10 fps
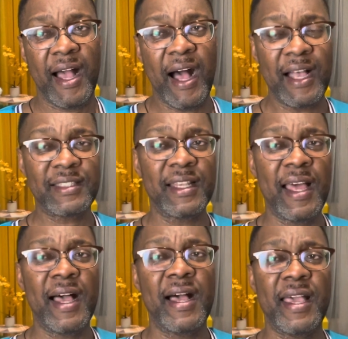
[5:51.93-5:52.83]

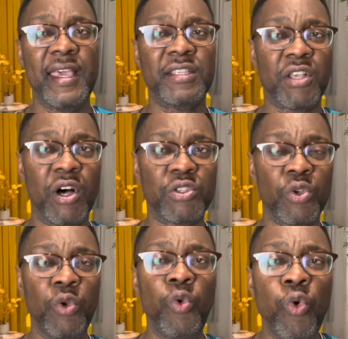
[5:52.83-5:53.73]
Arsenal is
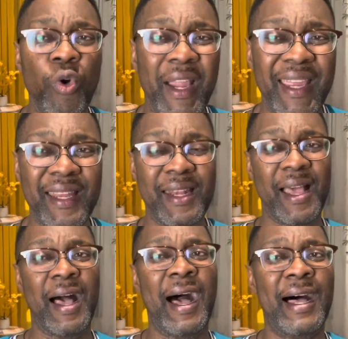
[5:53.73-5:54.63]
also
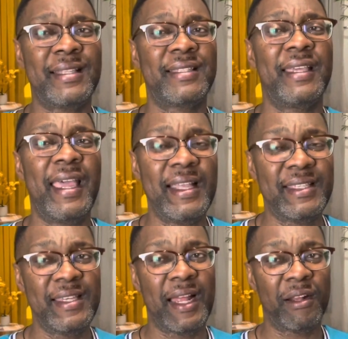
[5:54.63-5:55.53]
looking at
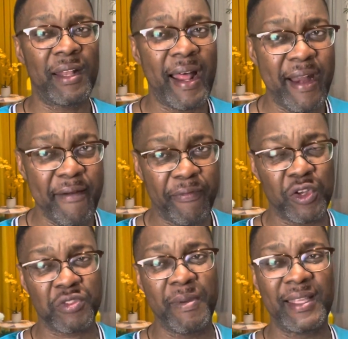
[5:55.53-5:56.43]
getting another
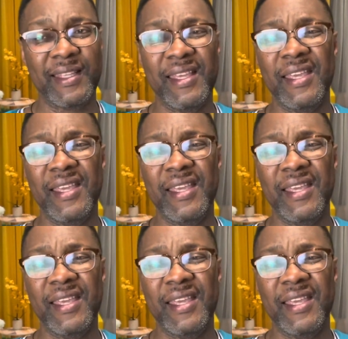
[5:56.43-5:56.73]
reinforcement.